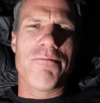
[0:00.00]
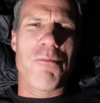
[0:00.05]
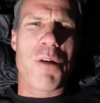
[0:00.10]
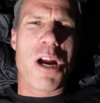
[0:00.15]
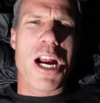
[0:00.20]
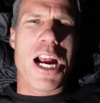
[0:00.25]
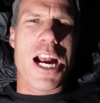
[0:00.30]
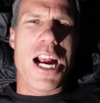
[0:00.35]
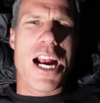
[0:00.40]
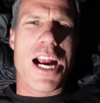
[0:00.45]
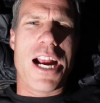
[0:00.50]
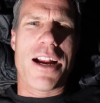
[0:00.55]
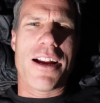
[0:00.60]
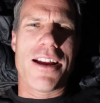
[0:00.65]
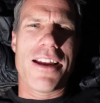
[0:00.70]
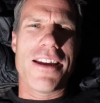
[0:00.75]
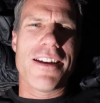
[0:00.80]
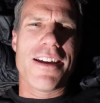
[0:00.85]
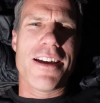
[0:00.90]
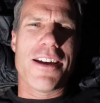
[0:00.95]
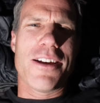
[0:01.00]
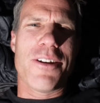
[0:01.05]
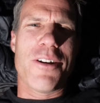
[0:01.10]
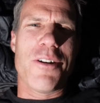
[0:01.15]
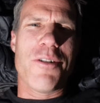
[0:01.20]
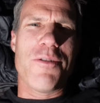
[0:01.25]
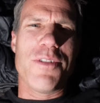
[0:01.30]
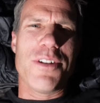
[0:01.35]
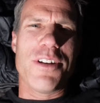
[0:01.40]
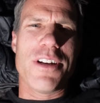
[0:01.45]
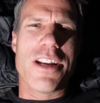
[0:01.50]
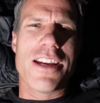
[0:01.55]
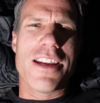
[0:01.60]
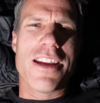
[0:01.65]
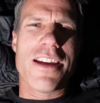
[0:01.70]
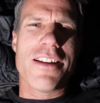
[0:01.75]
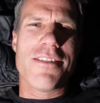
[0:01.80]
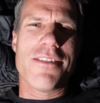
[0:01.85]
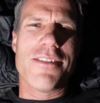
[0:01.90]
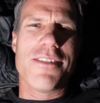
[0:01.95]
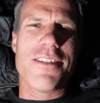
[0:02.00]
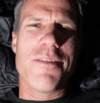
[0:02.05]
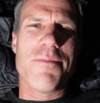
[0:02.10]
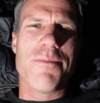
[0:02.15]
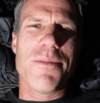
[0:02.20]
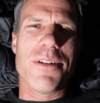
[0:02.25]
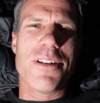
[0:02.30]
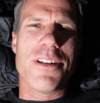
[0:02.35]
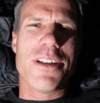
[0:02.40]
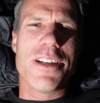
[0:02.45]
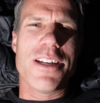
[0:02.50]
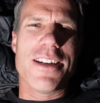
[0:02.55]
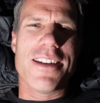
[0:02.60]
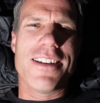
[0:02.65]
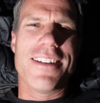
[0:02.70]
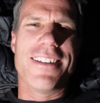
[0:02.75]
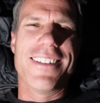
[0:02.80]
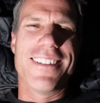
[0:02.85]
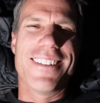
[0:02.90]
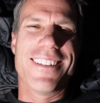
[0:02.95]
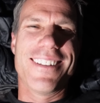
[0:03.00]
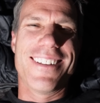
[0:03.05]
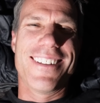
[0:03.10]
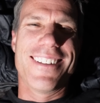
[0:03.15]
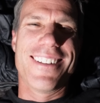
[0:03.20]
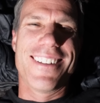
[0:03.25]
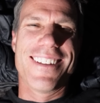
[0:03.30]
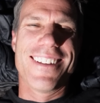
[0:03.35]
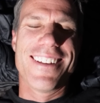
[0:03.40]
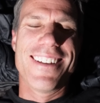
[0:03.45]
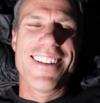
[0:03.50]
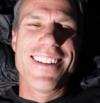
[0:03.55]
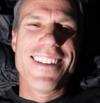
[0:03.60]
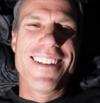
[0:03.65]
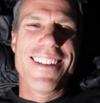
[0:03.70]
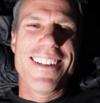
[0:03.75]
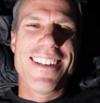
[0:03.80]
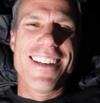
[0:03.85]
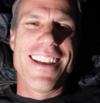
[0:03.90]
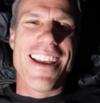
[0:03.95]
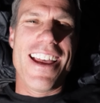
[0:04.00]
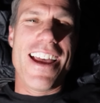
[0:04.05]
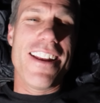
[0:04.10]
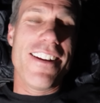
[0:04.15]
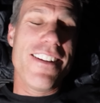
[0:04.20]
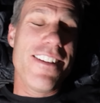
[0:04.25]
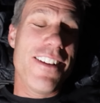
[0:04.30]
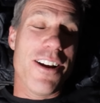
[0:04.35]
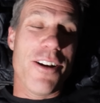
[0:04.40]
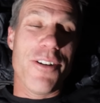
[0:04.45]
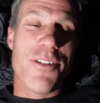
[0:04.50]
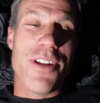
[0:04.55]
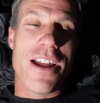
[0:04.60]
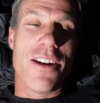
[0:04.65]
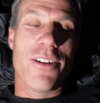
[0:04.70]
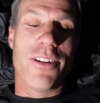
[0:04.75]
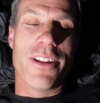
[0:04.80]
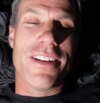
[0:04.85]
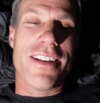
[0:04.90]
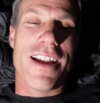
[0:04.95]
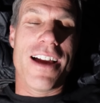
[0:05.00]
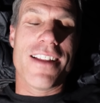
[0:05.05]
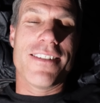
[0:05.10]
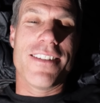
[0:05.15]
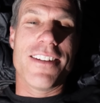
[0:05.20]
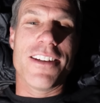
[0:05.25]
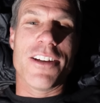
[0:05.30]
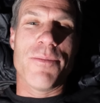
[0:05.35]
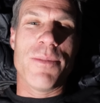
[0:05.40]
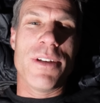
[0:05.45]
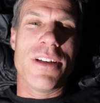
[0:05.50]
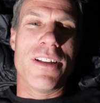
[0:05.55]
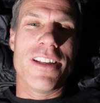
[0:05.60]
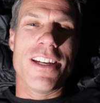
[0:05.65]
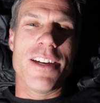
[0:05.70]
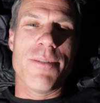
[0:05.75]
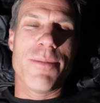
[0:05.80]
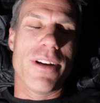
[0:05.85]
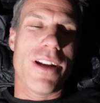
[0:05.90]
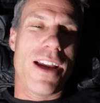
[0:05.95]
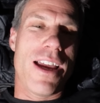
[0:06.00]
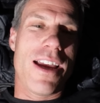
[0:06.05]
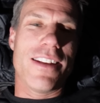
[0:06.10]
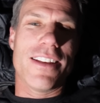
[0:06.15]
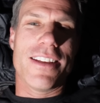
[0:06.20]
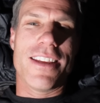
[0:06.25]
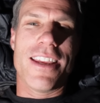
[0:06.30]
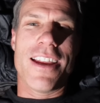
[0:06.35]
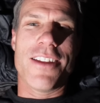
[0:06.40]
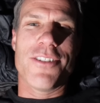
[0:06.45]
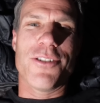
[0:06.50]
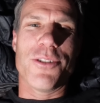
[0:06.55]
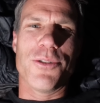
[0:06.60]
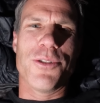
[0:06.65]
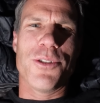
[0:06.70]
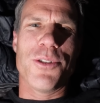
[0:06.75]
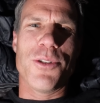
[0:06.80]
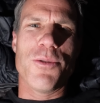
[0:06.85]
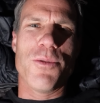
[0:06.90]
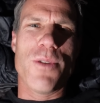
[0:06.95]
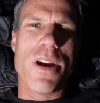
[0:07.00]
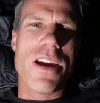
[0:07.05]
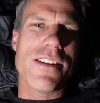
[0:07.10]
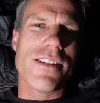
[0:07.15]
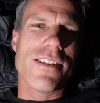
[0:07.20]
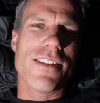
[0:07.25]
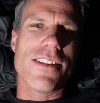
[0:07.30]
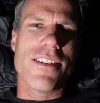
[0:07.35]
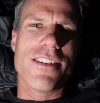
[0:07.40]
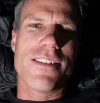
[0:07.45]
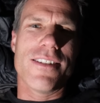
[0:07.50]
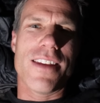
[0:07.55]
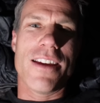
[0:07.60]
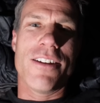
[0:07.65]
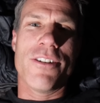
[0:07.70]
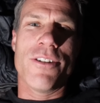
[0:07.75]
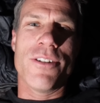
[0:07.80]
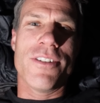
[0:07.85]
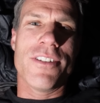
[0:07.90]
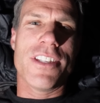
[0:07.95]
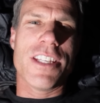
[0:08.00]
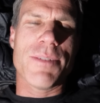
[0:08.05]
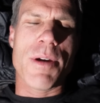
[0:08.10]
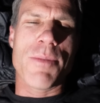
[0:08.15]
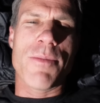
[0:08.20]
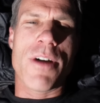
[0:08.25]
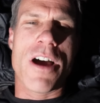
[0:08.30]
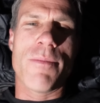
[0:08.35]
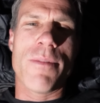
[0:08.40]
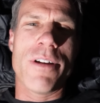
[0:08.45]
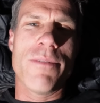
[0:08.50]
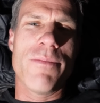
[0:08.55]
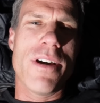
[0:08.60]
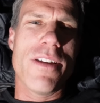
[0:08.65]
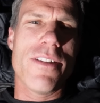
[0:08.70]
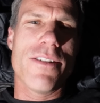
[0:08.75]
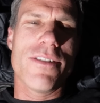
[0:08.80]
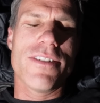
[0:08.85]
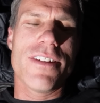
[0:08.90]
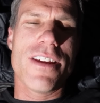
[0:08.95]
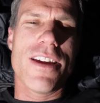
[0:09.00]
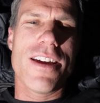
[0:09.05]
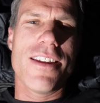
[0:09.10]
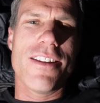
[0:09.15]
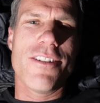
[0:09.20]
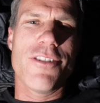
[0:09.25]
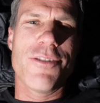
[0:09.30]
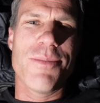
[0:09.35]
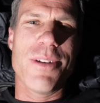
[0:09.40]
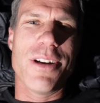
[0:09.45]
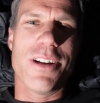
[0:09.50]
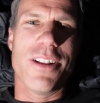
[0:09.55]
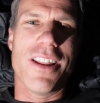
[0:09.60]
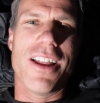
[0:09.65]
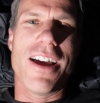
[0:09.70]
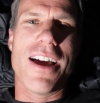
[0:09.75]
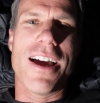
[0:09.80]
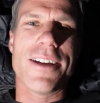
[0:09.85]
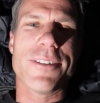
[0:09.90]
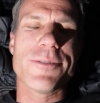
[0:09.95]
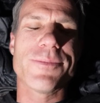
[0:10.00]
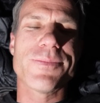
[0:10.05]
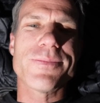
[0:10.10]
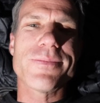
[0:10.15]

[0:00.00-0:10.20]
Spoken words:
I got COVID, I can't see Amelia. And, you know, not only not seeing Amelia, but I had to cancel 2 races. I couldn't see my mom on Mother's Day. There's been a lot.